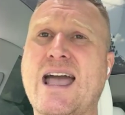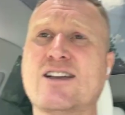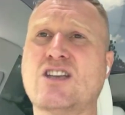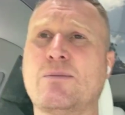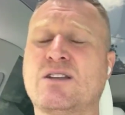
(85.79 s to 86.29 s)

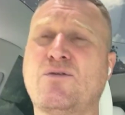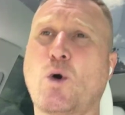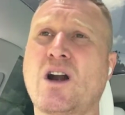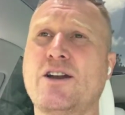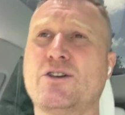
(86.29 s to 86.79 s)
Cash App is
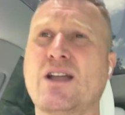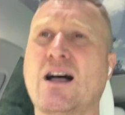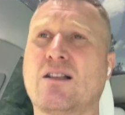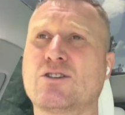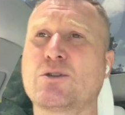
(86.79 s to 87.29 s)

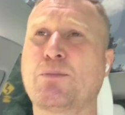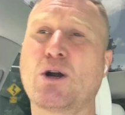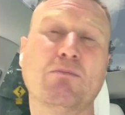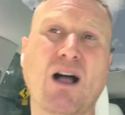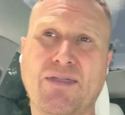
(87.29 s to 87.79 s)
$400
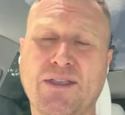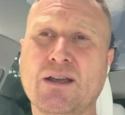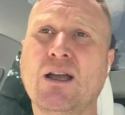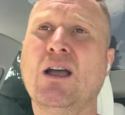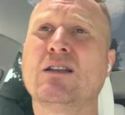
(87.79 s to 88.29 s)
per month.